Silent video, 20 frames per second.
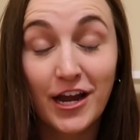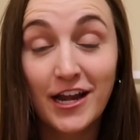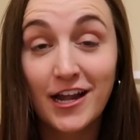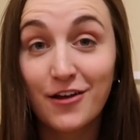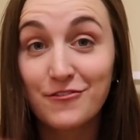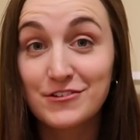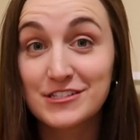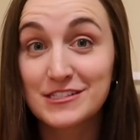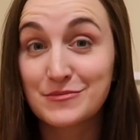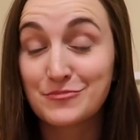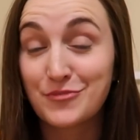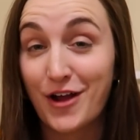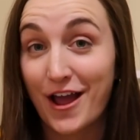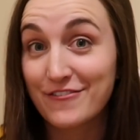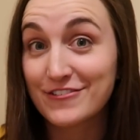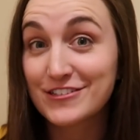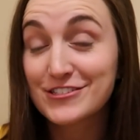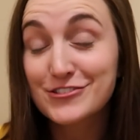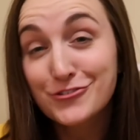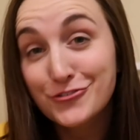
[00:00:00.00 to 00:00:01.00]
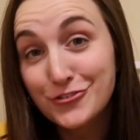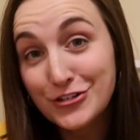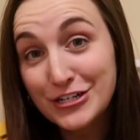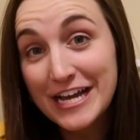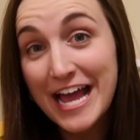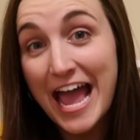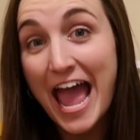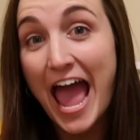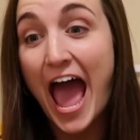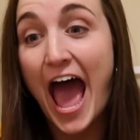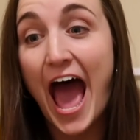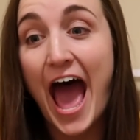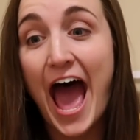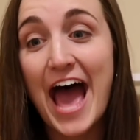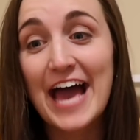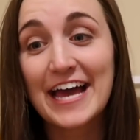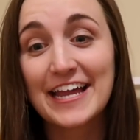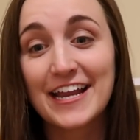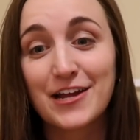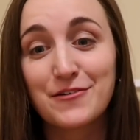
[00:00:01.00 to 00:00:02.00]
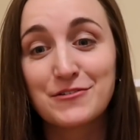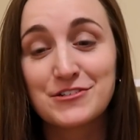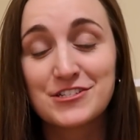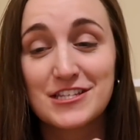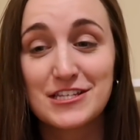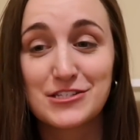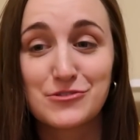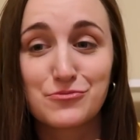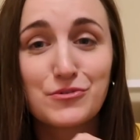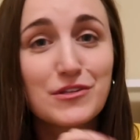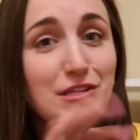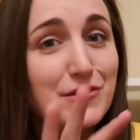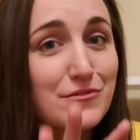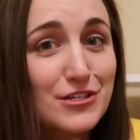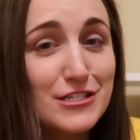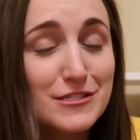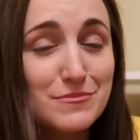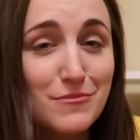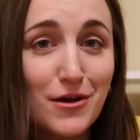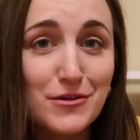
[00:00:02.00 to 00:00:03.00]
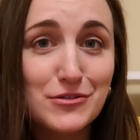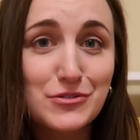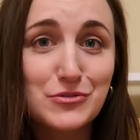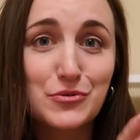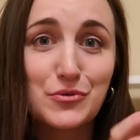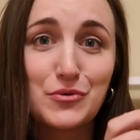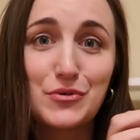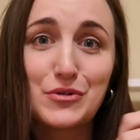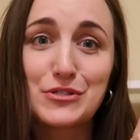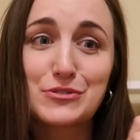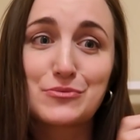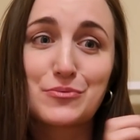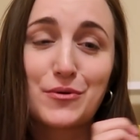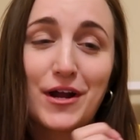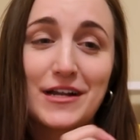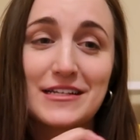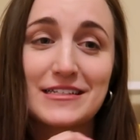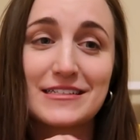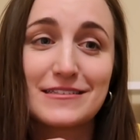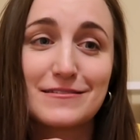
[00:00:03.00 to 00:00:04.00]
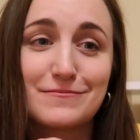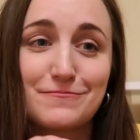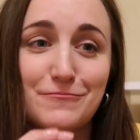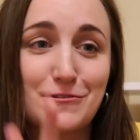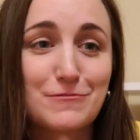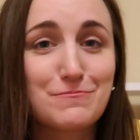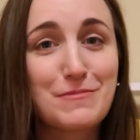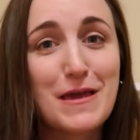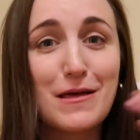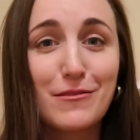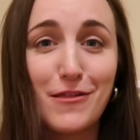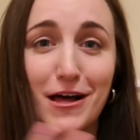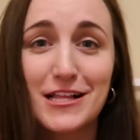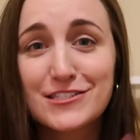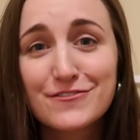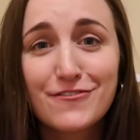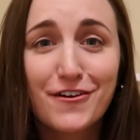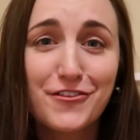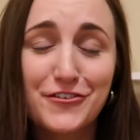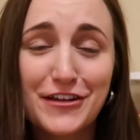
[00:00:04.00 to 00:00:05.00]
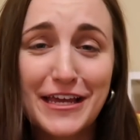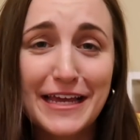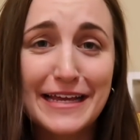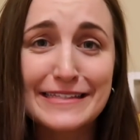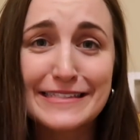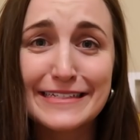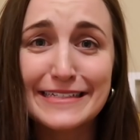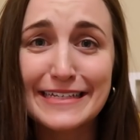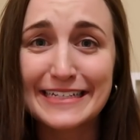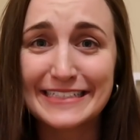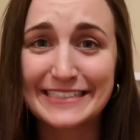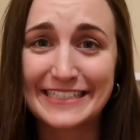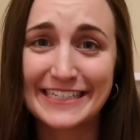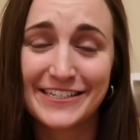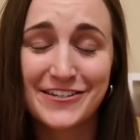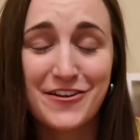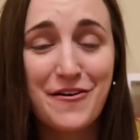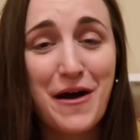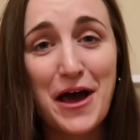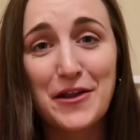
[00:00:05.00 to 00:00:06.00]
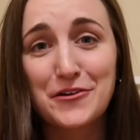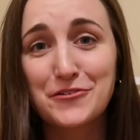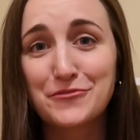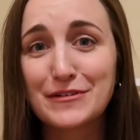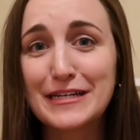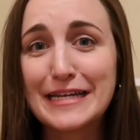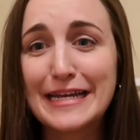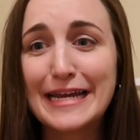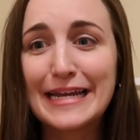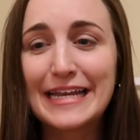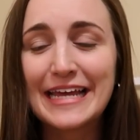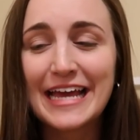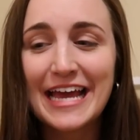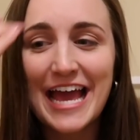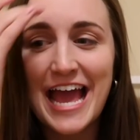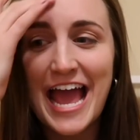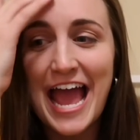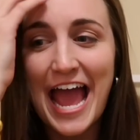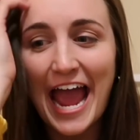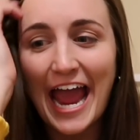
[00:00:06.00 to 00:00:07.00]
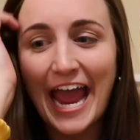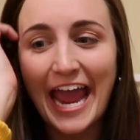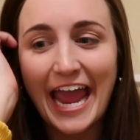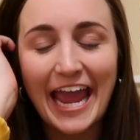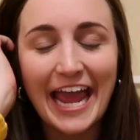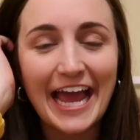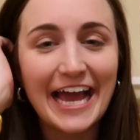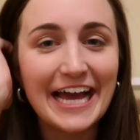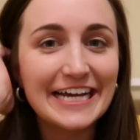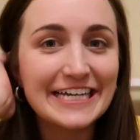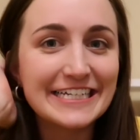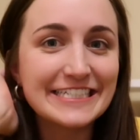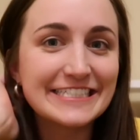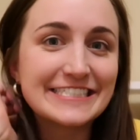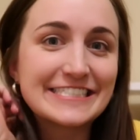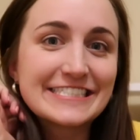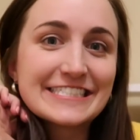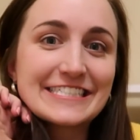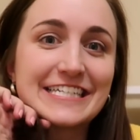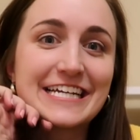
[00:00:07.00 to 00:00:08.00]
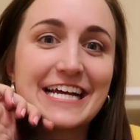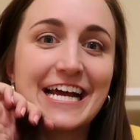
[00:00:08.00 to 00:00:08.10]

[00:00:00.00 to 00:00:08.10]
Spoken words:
grade, I was in private school, and I went to these really small schools where with lots of other kids that like didn't know how to read, and